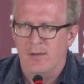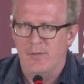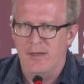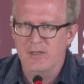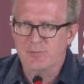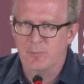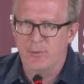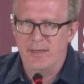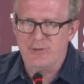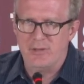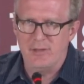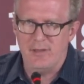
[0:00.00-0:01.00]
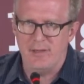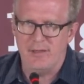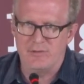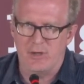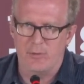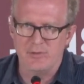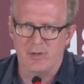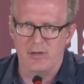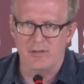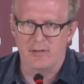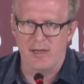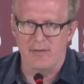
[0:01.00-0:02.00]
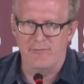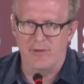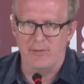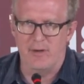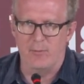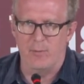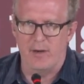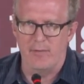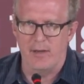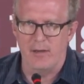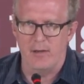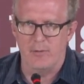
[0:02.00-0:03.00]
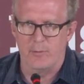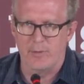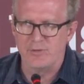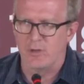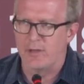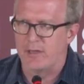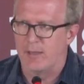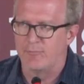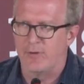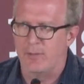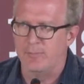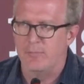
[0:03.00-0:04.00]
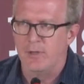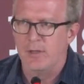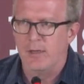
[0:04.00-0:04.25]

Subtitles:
The inspiration, it's always hard to kind of figure out where they originally come from.